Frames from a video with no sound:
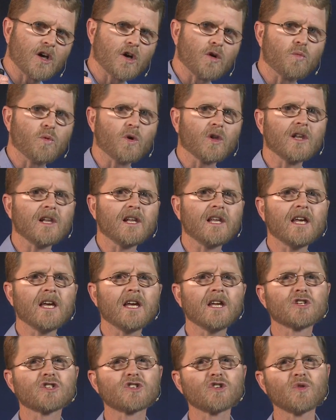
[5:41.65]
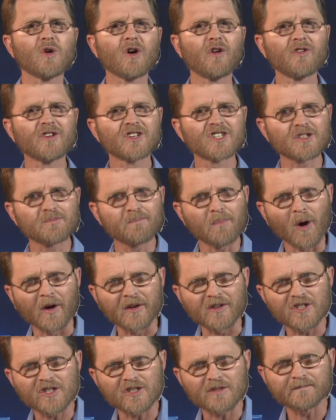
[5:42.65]
will lead to a
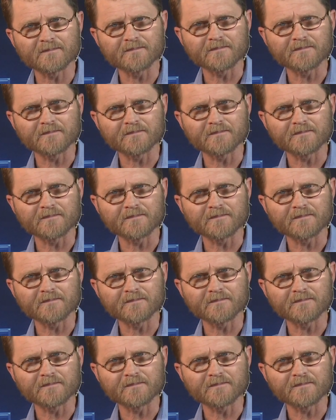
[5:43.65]
response.